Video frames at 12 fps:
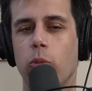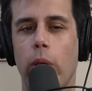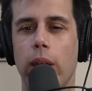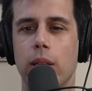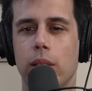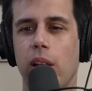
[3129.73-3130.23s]
on
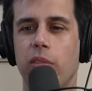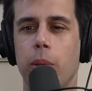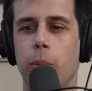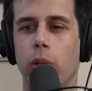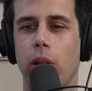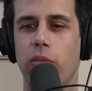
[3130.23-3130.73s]
reddit a lot of
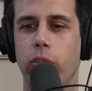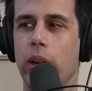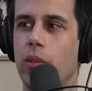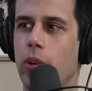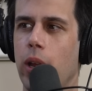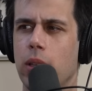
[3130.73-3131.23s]
people are
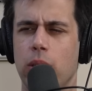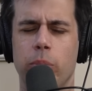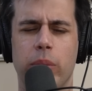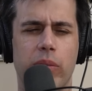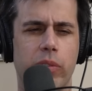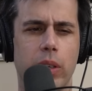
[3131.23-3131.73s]
afraid of reddit don't
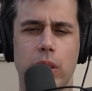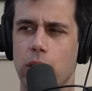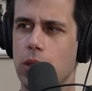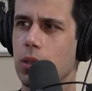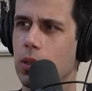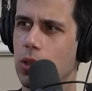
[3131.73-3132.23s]
be afraid
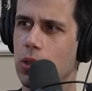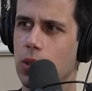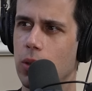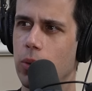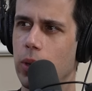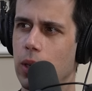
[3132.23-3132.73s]
just just
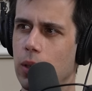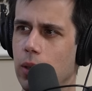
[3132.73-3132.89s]
go in